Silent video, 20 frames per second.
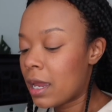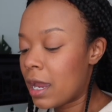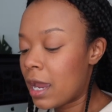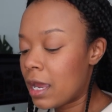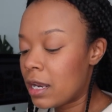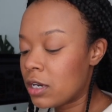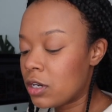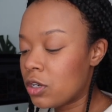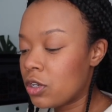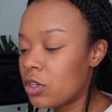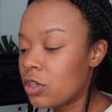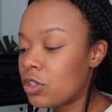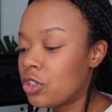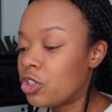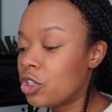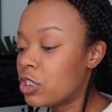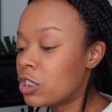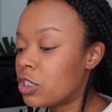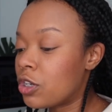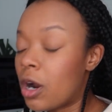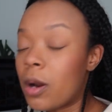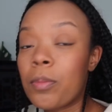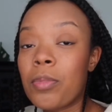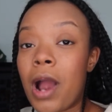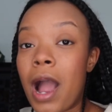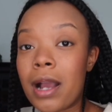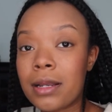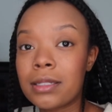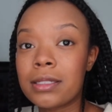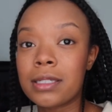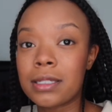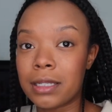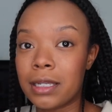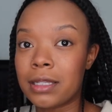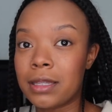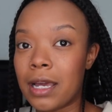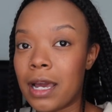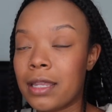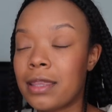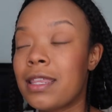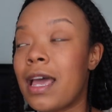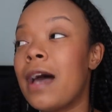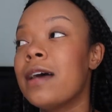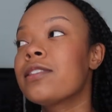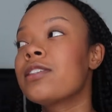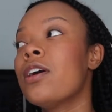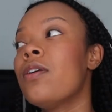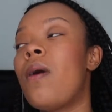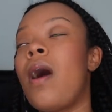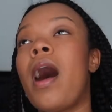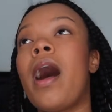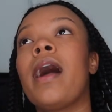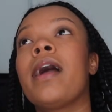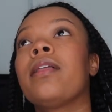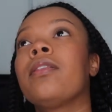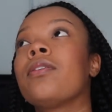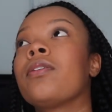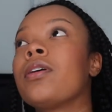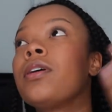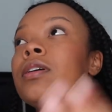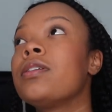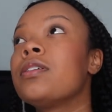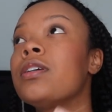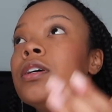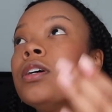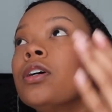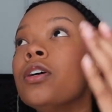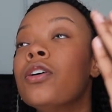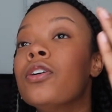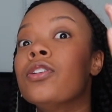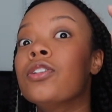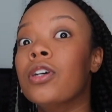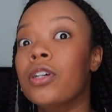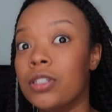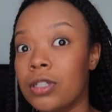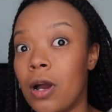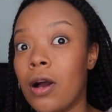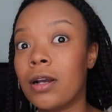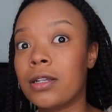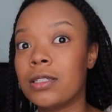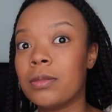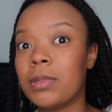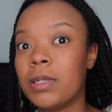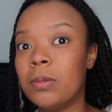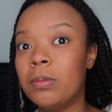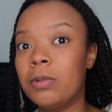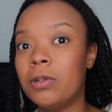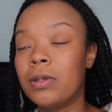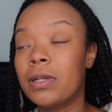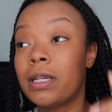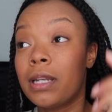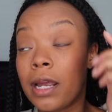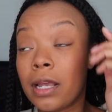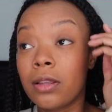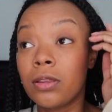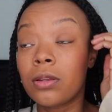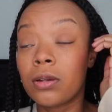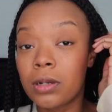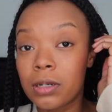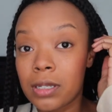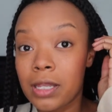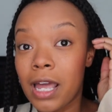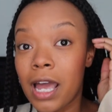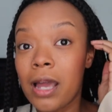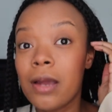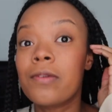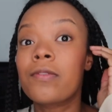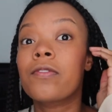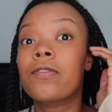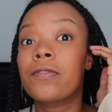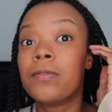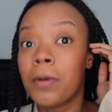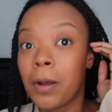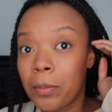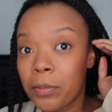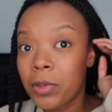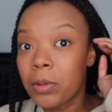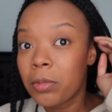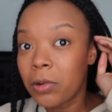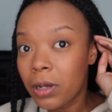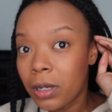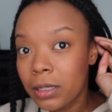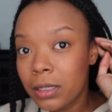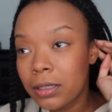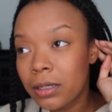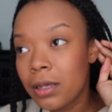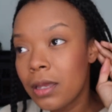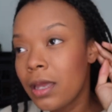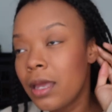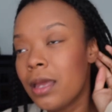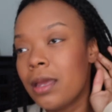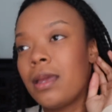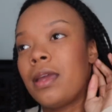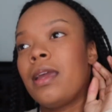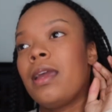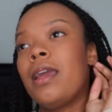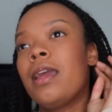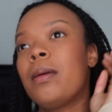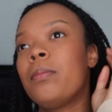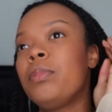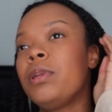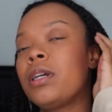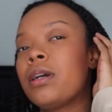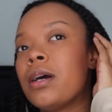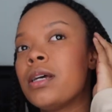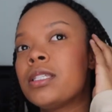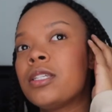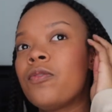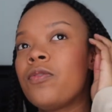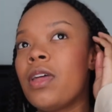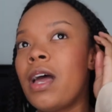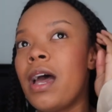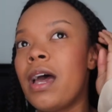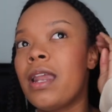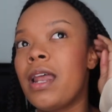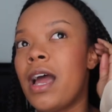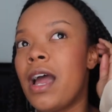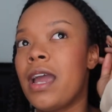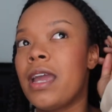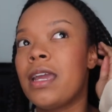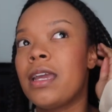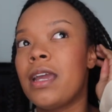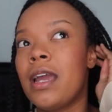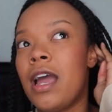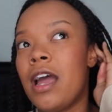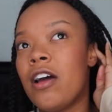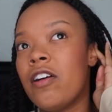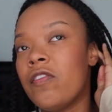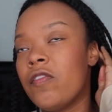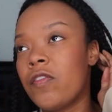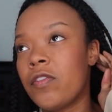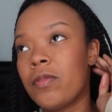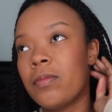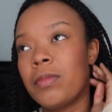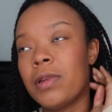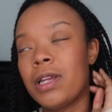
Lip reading: and just start practicing like that. That's how I learned to talk to people. And I learned that from the book. And because of that, I've